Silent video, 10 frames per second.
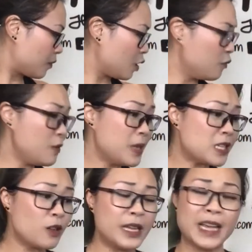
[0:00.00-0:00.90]
We've been
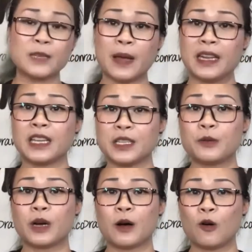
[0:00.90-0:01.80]
slowly expanding
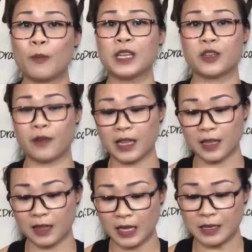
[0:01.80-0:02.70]
into a whole bunch of other
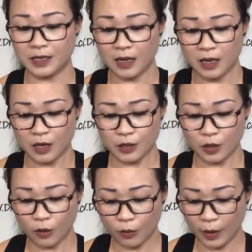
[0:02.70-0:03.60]
things.
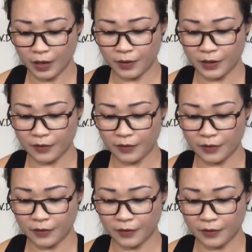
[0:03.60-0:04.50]
So one of the
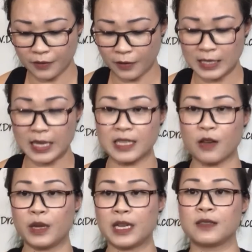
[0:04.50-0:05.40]
things that we
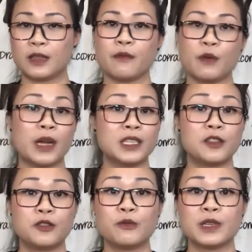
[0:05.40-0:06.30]
wanted to do
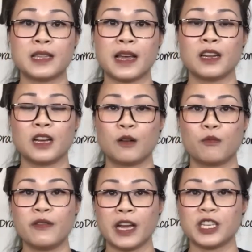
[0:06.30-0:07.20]
is that we've
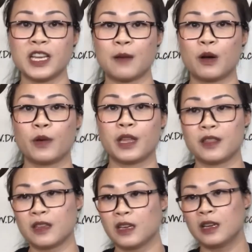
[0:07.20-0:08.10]
actually come up with
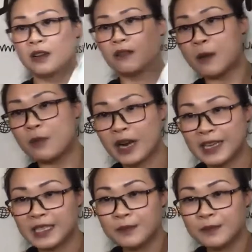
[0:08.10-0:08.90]
fabric items.